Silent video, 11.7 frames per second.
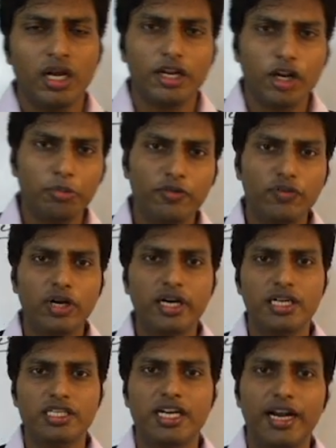Now before
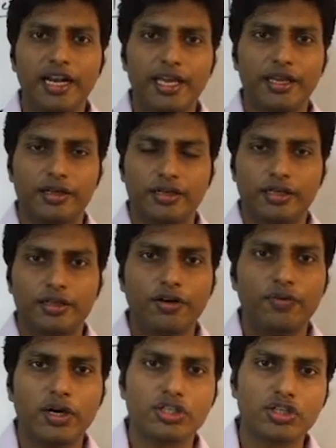understanding the
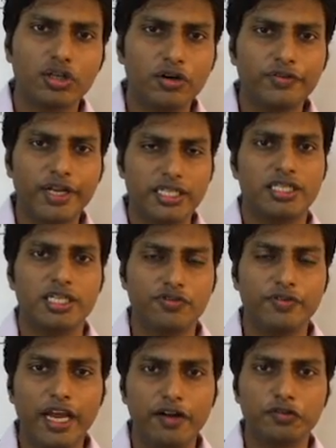function of testes,
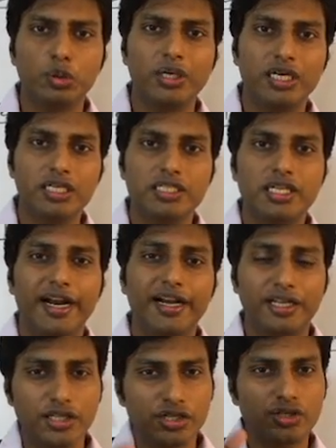we have to
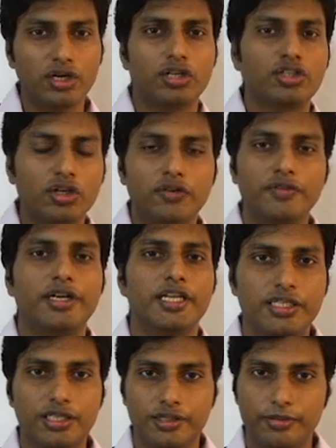understand the structure of the
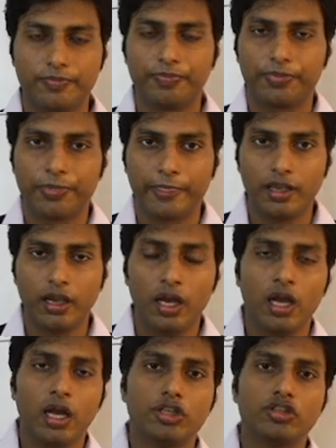testes.
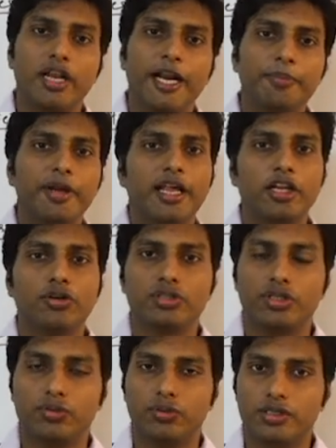So let me tell you,
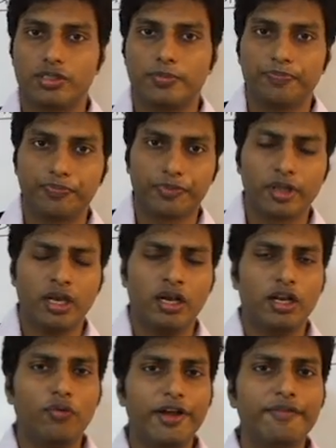students,
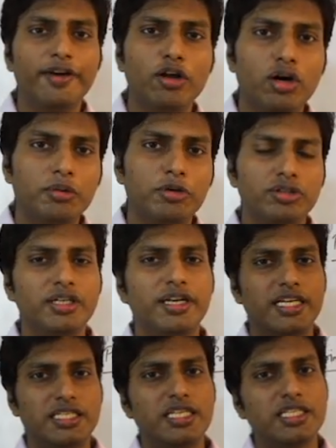now when we talk about the
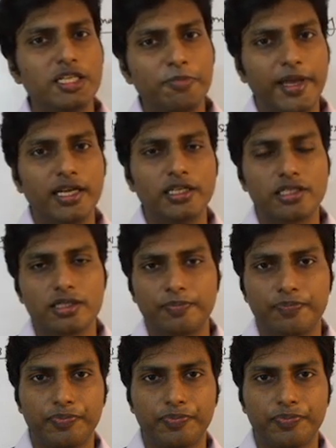testes in males,